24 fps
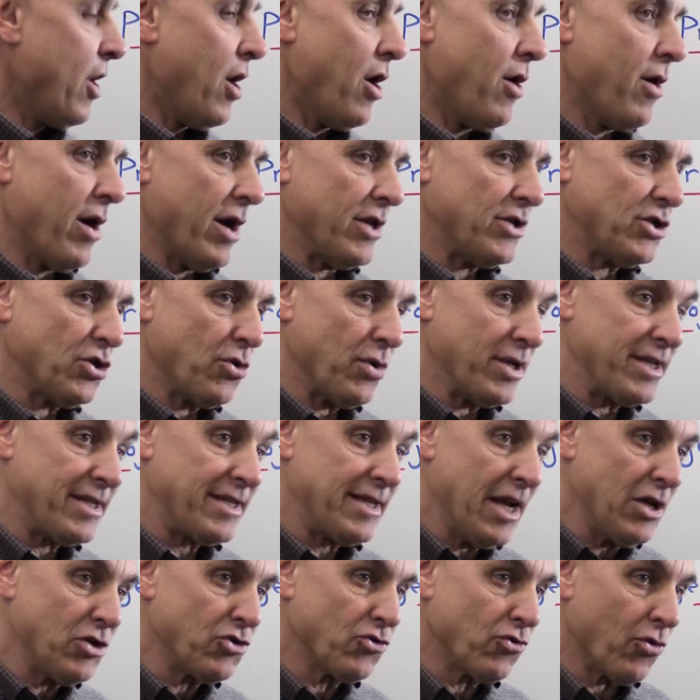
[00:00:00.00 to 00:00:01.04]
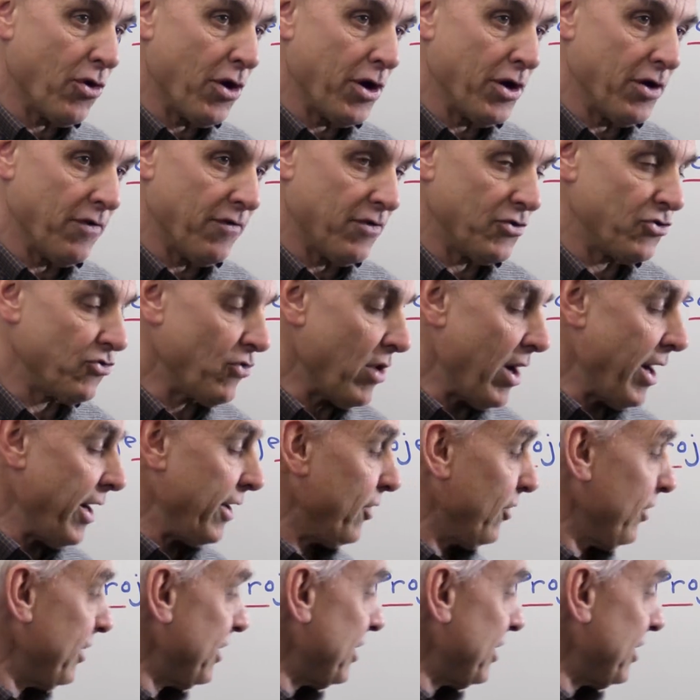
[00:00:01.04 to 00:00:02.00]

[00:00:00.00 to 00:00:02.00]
All right, so a centroid of a triangle